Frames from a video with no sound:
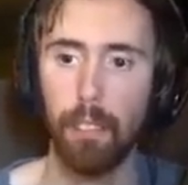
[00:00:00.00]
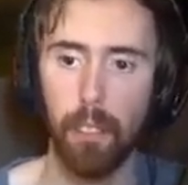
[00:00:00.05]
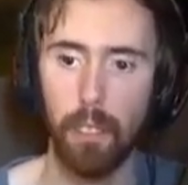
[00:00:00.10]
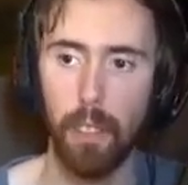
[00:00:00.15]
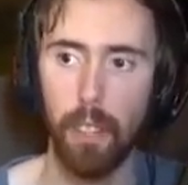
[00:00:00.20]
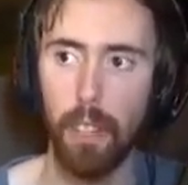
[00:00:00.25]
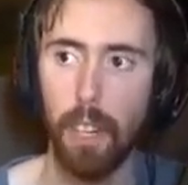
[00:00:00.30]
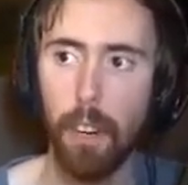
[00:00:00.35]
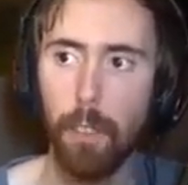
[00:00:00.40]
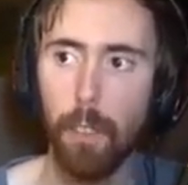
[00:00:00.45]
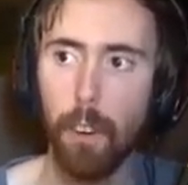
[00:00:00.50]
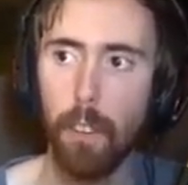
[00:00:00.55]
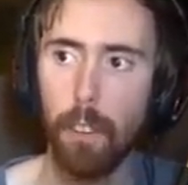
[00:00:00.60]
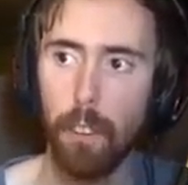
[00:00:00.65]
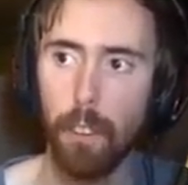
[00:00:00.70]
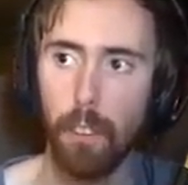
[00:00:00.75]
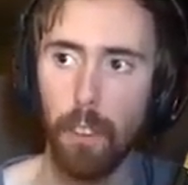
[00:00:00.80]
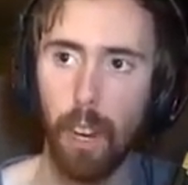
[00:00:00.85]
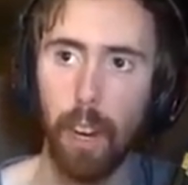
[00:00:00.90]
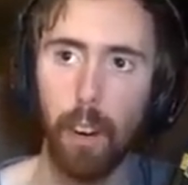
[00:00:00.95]
That the
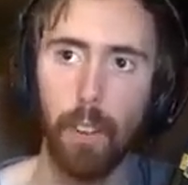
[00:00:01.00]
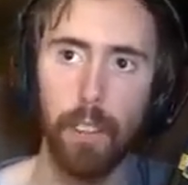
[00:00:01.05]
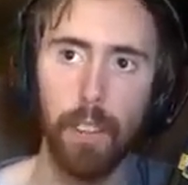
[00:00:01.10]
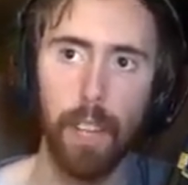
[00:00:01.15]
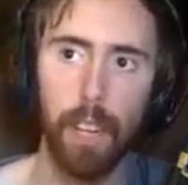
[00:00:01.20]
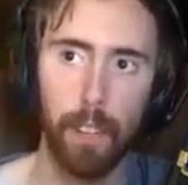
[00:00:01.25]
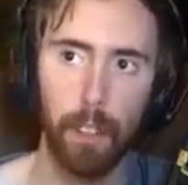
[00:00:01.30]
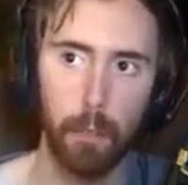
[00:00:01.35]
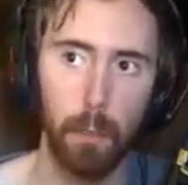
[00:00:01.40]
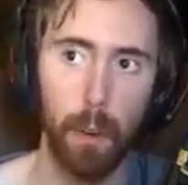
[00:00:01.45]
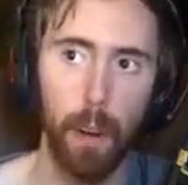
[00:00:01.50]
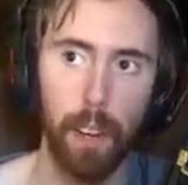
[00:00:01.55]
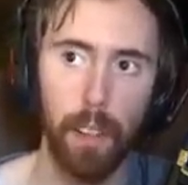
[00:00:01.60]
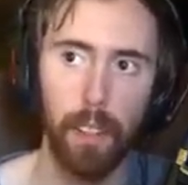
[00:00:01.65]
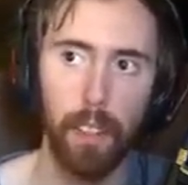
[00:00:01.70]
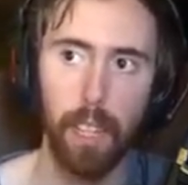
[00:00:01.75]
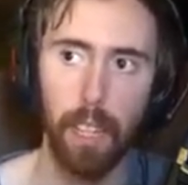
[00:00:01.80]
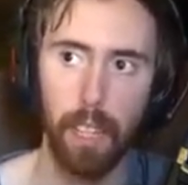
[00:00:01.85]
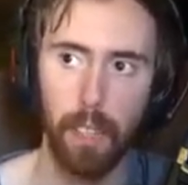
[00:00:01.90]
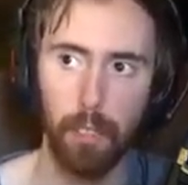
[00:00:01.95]
difference is that I don't think it
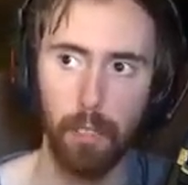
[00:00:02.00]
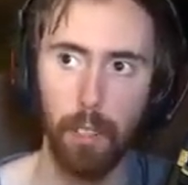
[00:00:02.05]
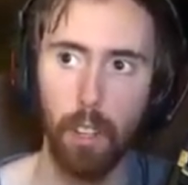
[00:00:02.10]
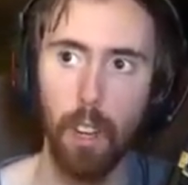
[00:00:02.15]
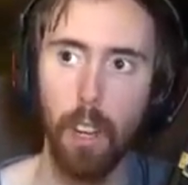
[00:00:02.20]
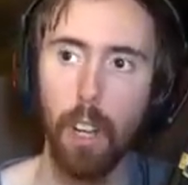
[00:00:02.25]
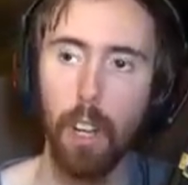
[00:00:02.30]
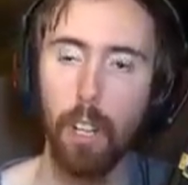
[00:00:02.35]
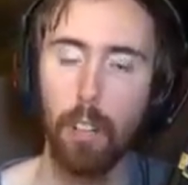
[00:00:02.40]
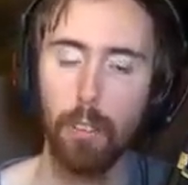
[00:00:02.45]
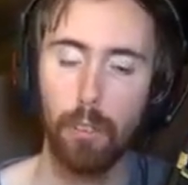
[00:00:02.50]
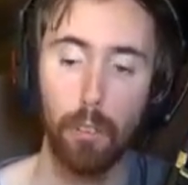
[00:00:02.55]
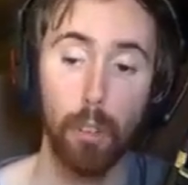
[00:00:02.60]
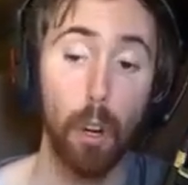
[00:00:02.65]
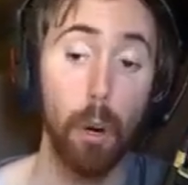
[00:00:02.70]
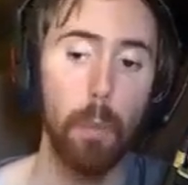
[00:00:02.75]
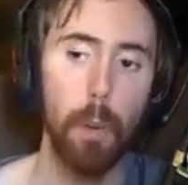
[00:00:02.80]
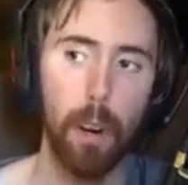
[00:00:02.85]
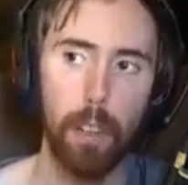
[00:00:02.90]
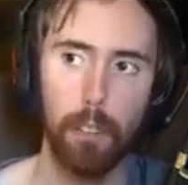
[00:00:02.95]
explained things
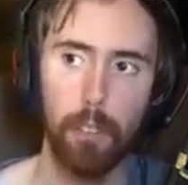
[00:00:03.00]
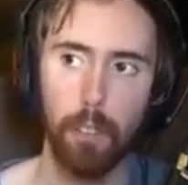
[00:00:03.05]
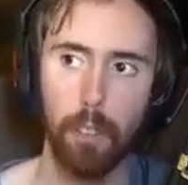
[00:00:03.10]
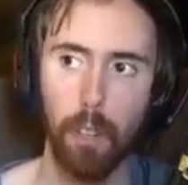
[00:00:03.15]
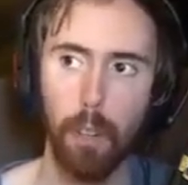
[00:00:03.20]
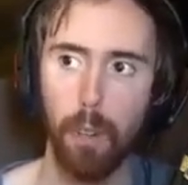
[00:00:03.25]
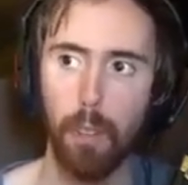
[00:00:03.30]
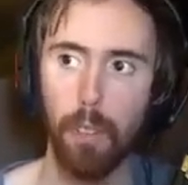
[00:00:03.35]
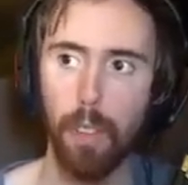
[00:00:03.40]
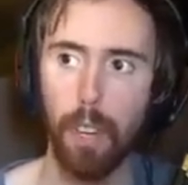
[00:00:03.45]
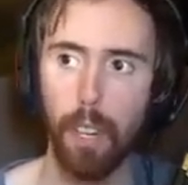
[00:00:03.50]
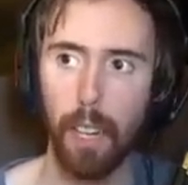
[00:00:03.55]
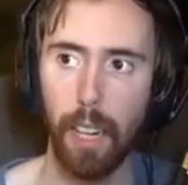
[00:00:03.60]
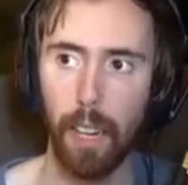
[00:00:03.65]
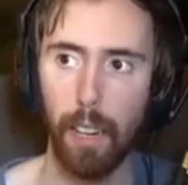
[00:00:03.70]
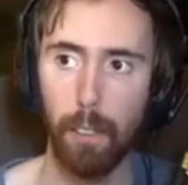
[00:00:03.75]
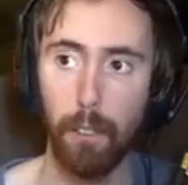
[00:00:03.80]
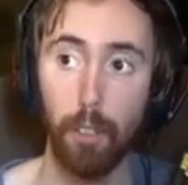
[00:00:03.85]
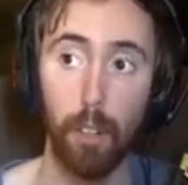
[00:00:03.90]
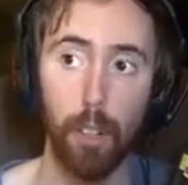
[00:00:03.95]
so much so that it
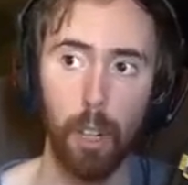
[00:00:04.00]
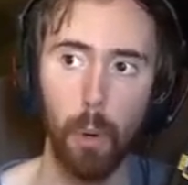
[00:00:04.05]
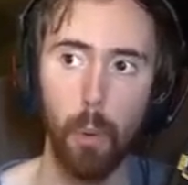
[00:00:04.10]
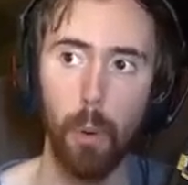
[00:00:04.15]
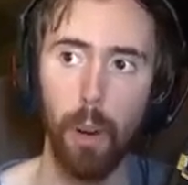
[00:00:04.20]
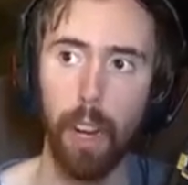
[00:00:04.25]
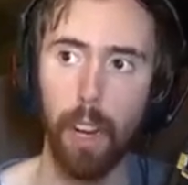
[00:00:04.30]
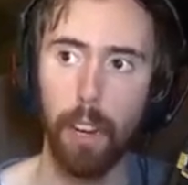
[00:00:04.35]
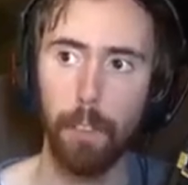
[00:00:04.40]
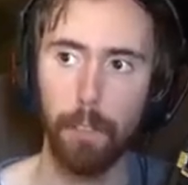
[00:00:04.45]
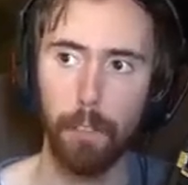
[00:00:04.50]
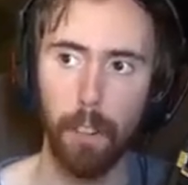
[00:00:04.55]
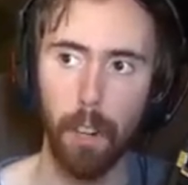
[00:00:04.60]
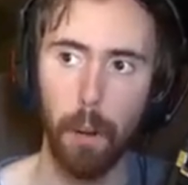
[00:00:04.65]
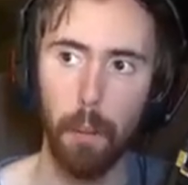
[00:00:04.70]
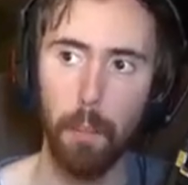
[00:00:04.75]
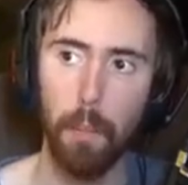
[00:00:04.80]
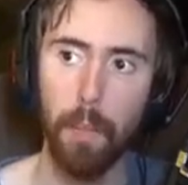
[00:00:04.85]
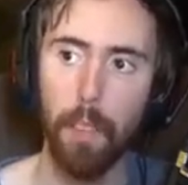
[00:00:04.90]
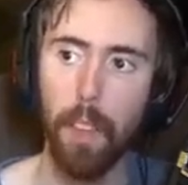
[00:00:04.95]
kind of took away
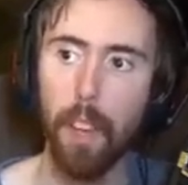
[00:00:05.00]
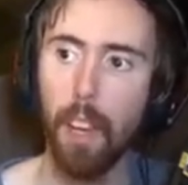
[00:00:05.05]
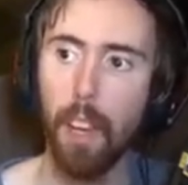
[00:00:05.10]
from